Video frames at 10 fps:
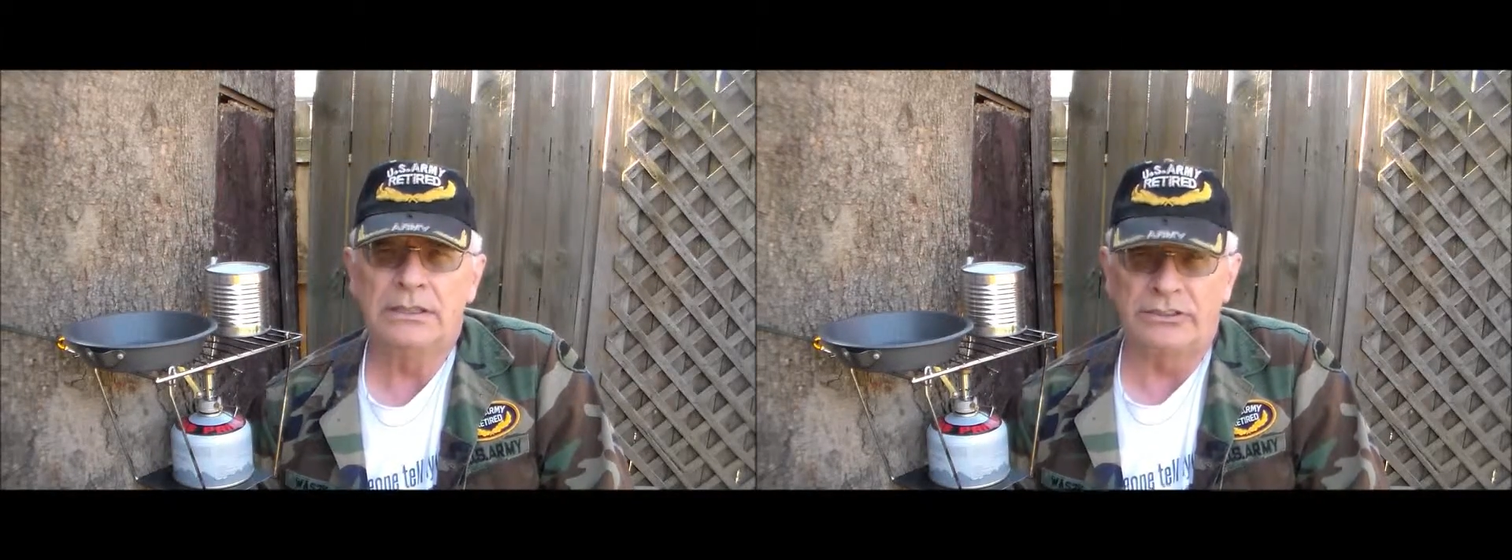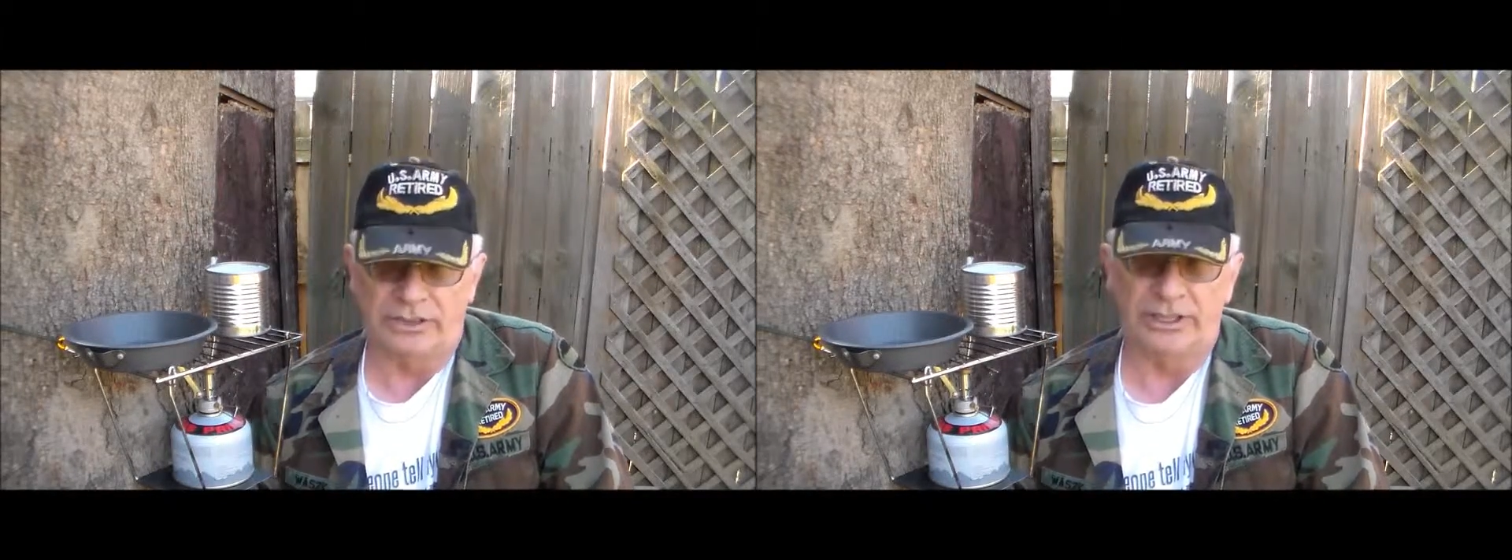
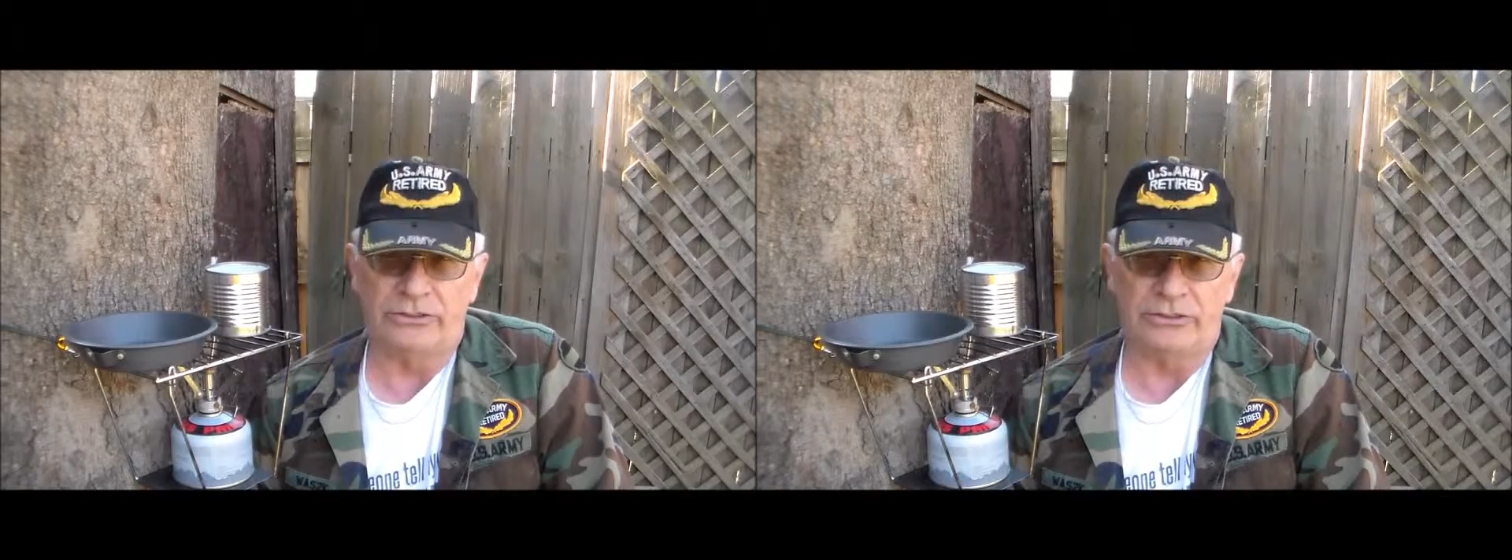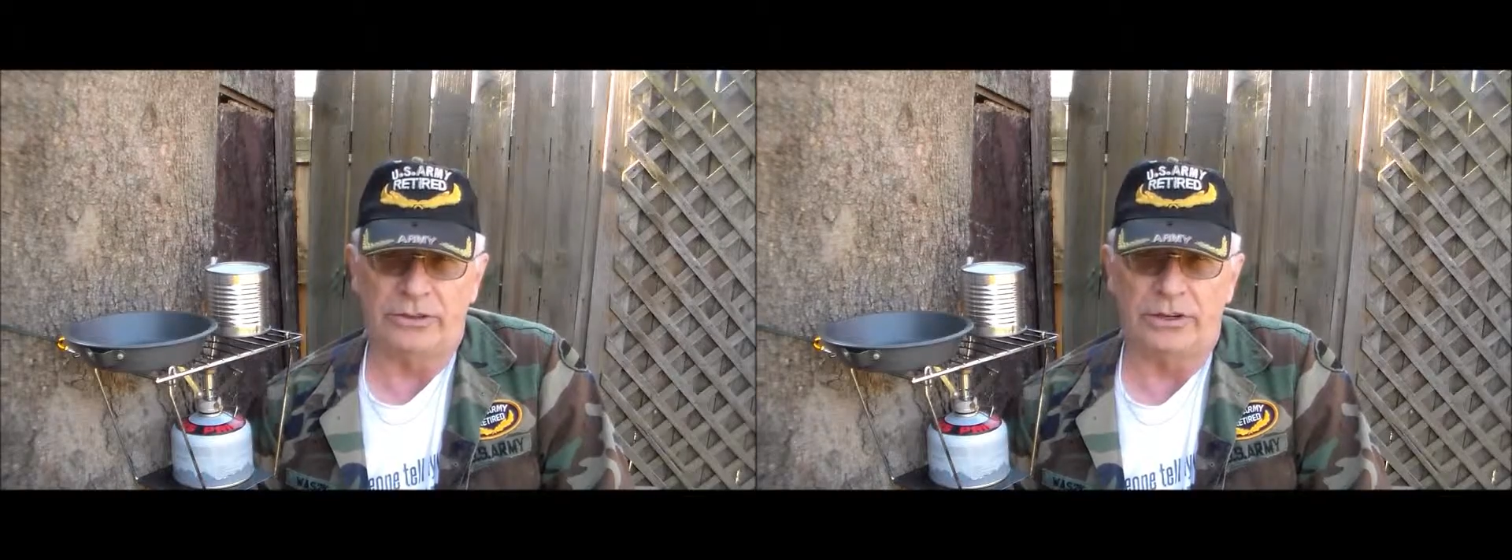Stay
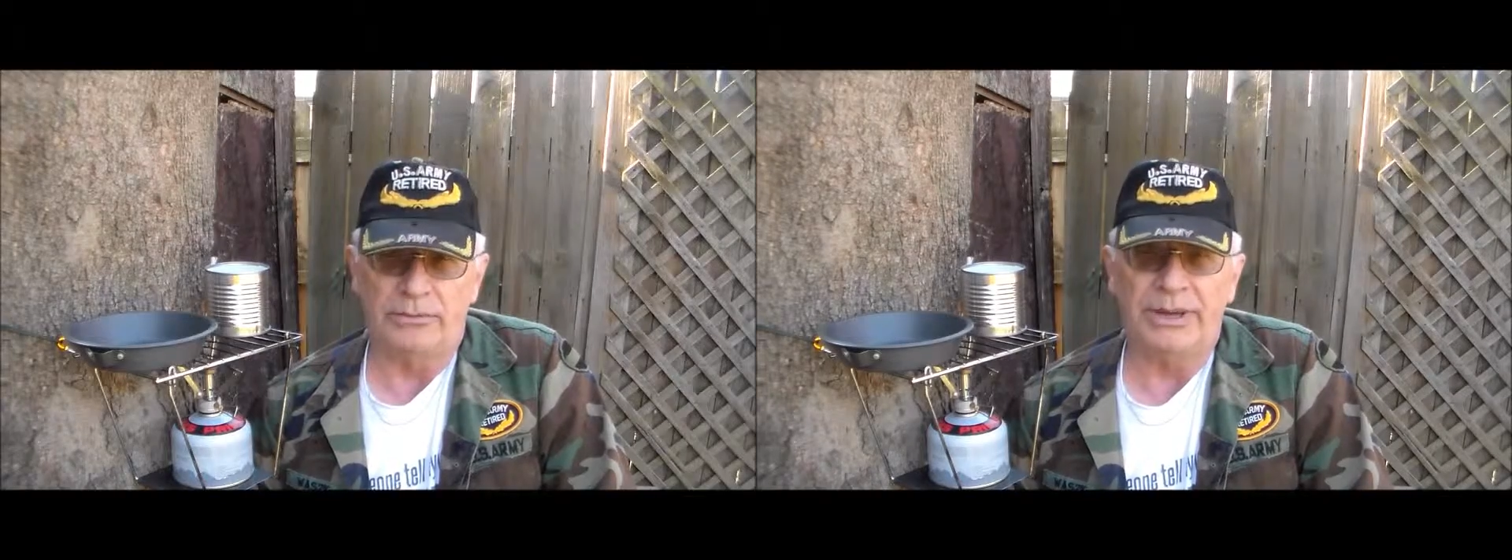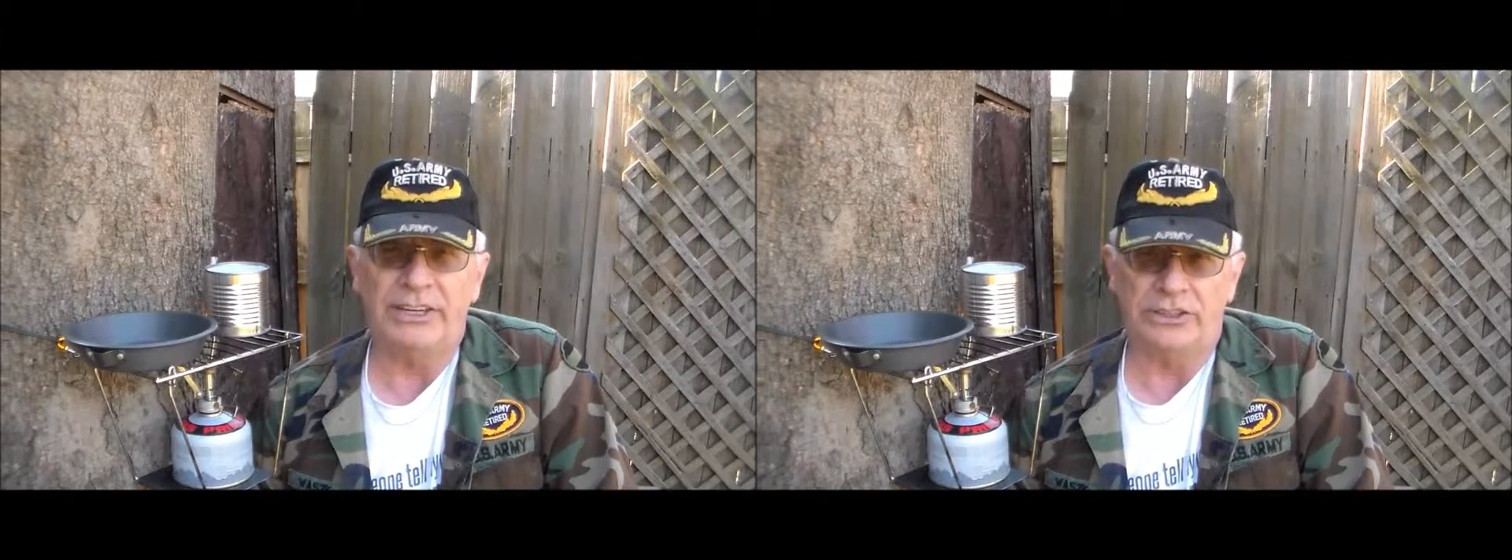
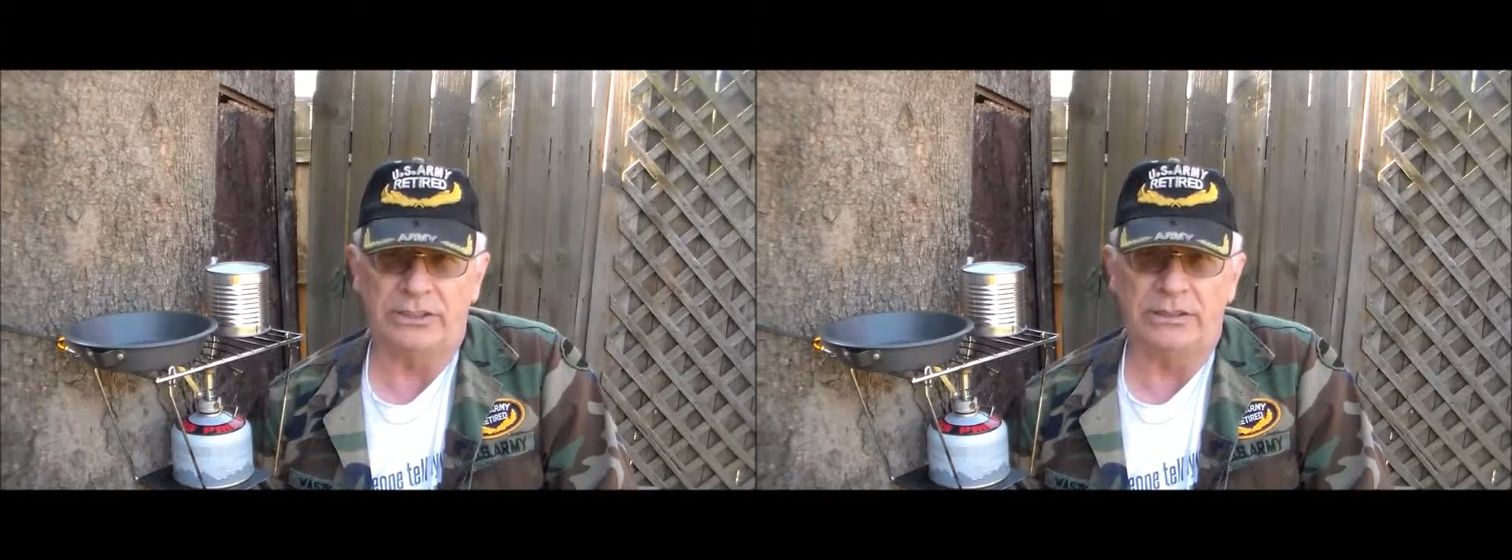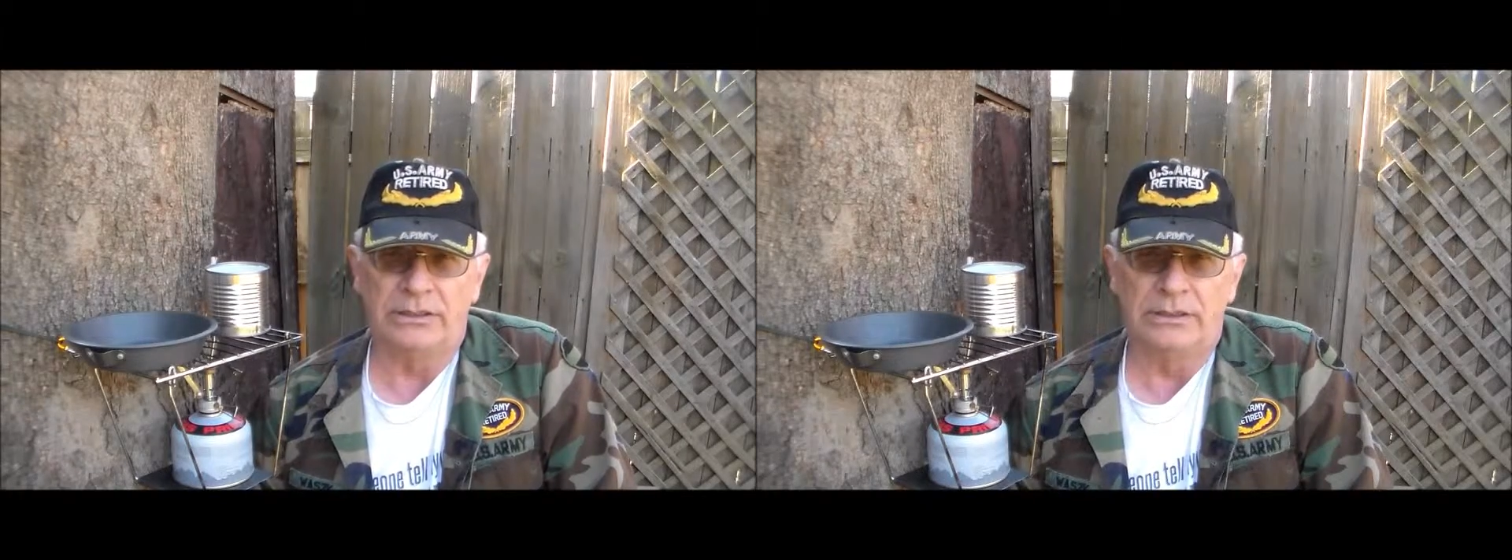strong, patient,